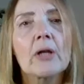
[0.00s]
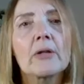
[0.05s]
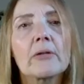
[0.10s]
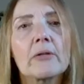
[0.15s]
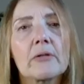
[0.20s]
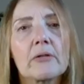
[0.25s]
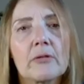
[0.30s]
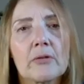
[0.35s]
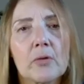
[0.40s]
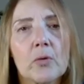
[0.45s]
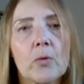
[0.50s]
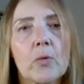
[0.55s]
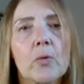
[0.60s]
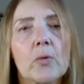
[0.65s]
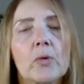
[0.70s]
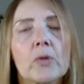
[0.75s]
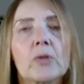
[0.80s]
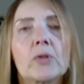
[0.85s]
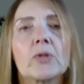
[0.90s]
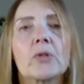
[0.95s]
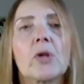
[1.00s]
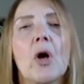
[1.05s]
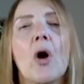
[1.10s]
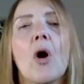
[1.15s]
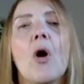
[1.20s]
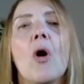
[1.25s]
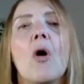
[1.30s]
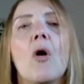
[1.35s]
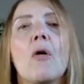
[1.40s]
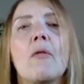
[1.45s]
are the thoughts
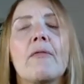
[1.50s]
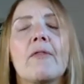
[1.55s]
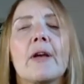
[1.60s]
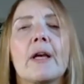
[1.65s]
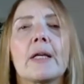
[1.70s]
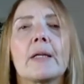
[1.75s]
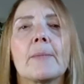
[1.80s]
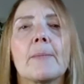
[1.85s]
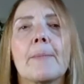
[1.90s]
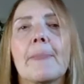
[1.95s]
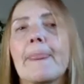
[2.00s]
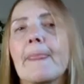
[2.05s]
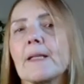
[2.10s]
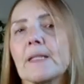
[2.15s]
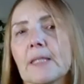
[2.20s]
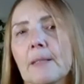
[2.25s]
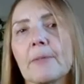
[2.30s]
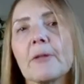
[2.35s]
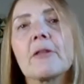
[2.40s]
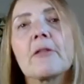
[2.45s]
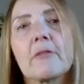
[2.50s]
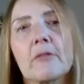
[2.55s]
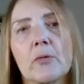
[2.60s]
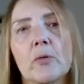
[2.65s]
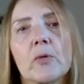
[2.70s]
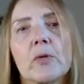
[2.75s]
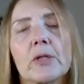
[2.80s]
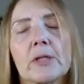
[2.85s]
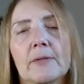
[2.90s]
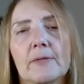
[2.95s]
of, some of the
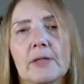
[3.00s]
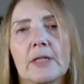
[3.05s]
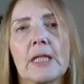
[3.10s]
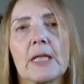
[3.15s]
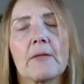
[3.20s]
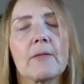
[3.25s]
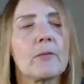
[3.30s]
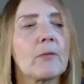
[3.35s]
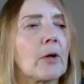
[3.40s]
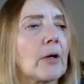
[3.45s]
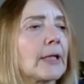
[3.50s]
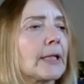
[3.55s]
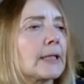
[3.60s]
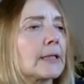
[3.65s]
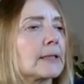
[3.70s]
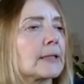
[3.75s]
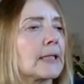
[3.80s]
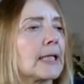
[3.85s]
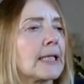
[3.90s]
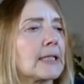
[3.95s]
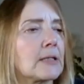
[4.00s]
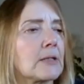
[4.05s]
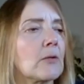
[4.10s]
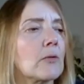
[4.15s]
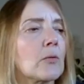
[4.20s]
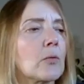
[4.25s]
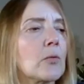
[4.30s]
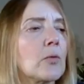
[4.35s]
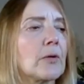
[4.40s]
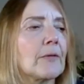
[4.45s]
thoughts of Steven Wright. It's
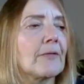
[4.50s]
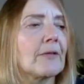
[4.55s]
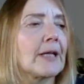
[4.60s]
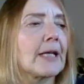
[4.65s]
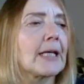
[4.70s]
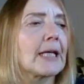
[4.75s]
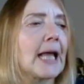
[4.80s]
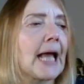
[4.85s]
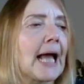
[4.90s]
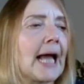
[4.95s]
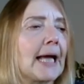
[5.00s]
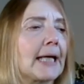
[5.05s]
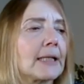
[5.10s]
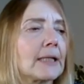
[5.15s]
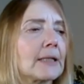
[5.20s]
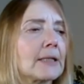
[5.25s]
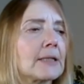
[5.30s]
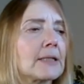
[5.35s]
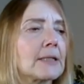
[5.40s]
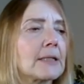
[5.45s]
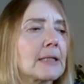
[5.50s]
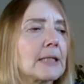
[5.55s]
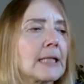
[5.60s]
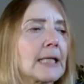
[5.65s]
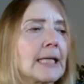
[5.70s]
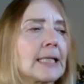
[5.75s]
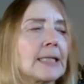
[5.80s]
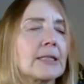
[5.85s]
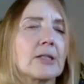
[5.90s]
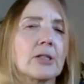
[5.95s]
not all of it. And
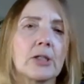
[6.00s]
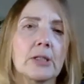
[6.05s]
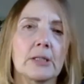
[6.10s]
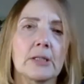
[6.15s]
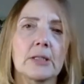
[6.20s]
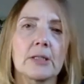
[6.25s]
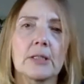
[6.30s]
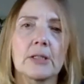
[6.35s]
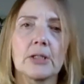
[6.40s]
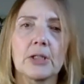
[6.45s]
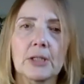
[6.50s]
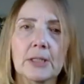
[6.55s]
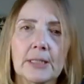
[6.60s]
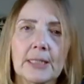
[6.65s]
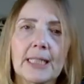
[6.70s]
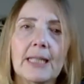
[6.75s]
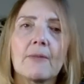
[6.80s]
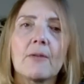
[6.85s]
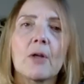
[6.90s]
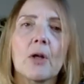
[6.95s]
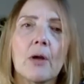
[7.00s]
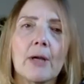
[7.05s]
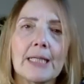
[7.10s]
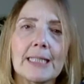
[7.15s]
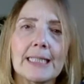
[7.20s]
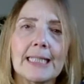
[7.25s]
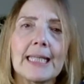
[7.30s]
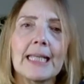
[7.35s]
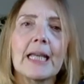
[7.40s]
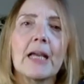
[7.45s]
it's just to give you an
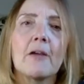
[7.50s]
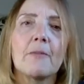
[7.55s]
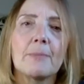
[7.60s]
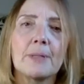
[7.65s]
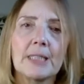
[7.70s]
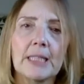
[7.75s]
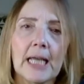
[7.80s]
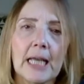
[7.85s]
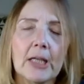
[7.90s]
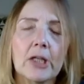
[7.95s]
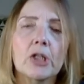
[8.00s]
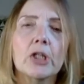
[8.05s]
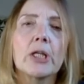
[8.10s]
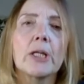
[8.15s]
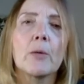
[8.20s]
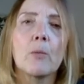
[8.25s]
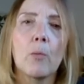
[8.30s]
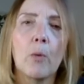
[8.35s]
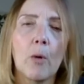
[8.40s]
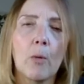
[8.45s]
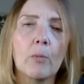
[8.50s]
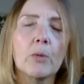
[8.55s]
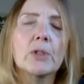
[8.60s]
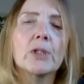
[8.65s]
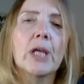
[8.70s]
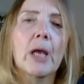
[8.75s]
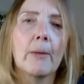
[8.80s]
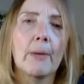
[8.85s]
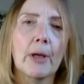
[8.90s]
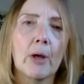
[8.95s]
idea of potentially what was
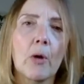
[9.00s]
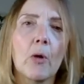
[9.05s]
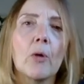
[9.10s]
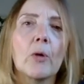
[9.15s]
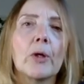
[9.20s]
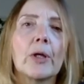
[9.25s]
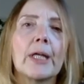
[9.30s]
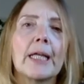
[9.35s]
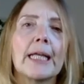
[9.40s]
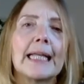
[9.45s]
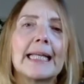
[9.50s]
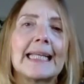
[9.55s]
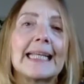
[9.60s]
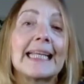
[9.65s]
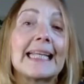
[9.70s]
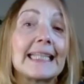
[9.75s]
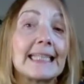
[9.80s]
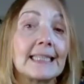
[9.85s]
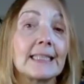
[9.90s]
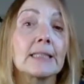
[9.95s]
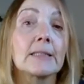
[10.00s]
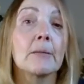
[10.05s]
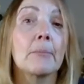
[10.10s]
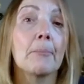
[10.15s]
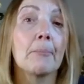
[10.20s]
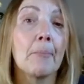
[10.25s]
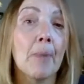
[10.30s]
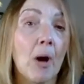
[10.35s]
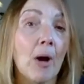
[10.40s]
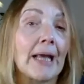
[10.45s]
going on in his
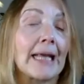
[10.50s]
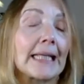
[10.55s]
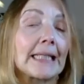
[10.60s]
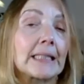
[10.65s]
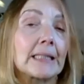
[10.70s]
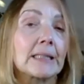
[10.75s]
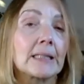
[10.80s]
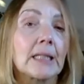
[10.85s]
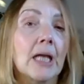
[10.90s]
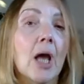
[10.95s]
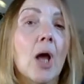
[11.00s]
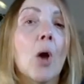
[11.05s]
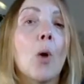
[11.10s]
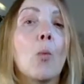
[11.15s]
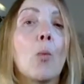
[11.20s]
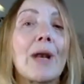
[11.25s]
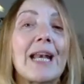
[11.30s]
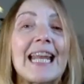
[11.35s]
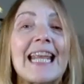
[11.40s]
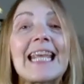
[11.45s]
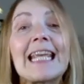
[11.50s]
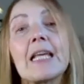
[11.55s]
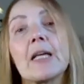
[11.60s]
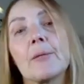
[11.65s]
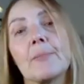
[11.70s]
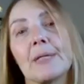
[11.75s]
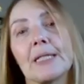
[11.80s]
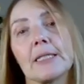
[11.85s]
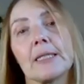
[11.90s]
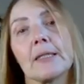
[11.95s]
mind when he
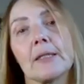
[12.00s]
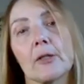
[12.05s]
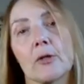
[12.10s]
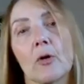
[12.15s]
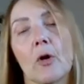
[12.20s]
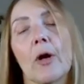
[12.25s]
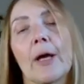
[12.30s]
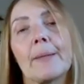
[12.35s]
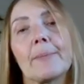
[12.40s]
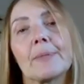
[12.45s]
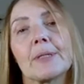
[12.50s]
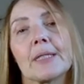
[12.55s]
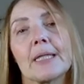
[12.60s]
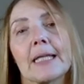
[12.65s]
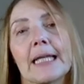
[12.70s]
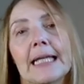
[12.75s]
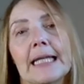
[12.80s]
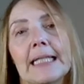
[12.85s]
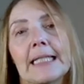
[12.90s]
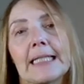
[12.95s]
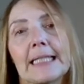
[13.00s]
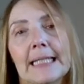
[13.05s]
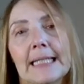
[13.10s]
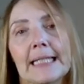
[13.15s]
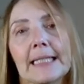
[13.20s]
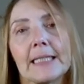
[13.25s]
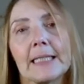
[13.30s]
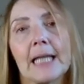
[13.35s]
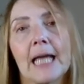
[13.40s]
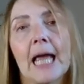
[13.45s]
committed the crimes that he
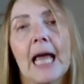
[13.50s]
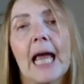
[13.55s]
did.